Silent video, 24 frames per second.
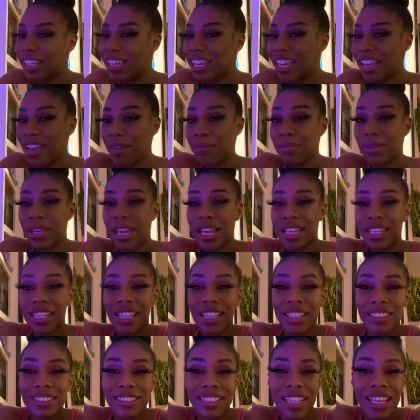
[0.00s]
I mean, I
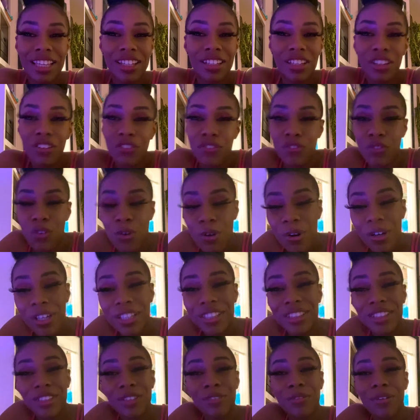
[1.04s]
can't say look forward
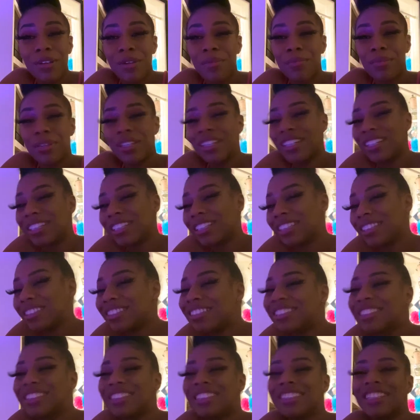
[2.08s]
to it
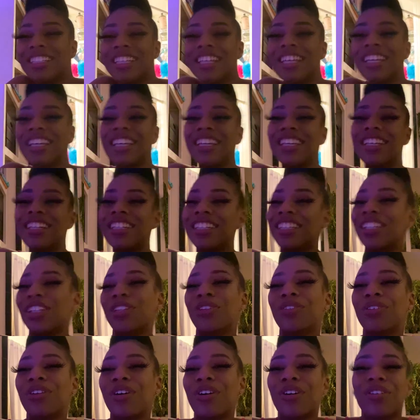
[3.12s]
because, you
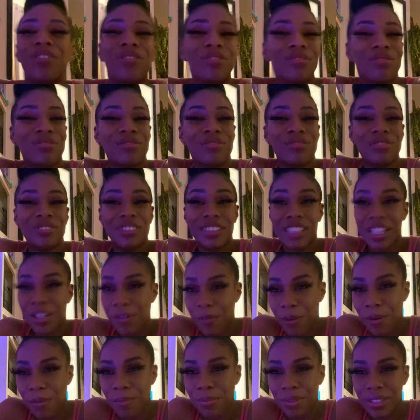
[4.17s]
know, it
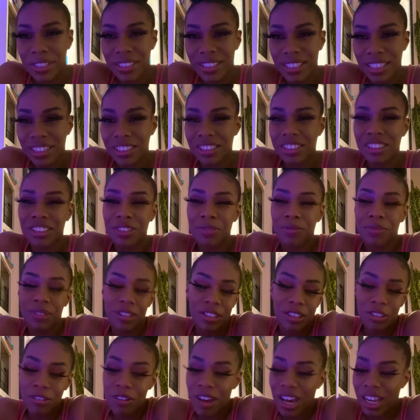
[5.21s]
won't be such a surprise.
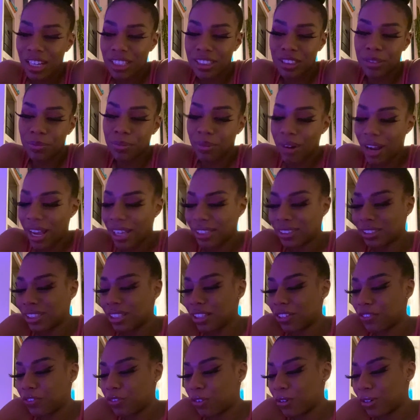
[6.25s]
You got a surprise to
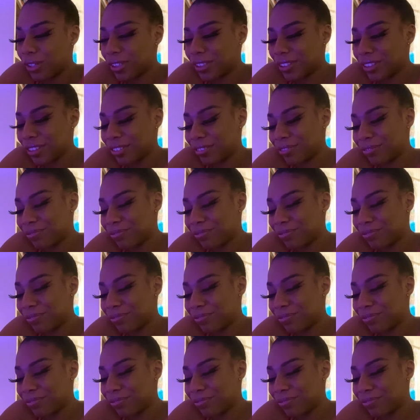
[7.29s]
look forward to.